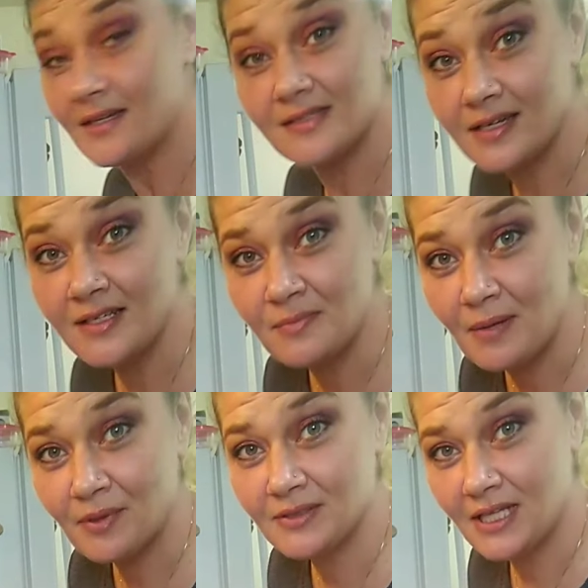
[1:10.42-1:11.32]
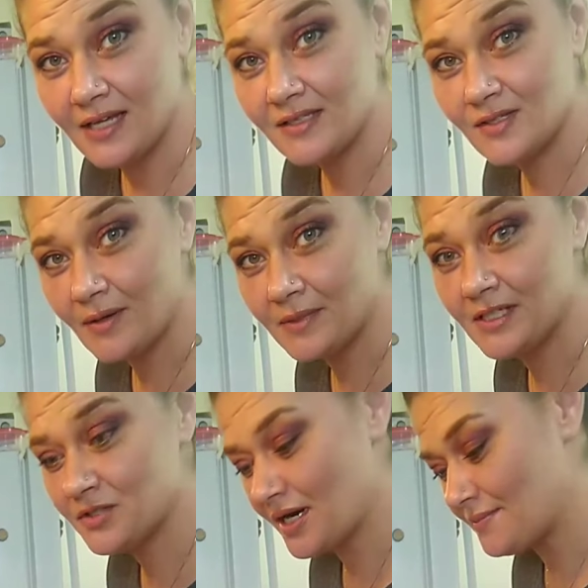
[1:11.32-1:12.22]
it is my birthday, so I'm going to
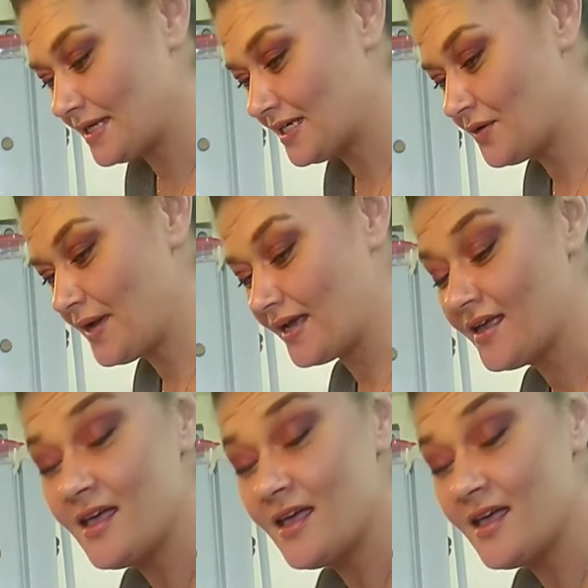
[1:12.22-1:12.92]
try to make it quick.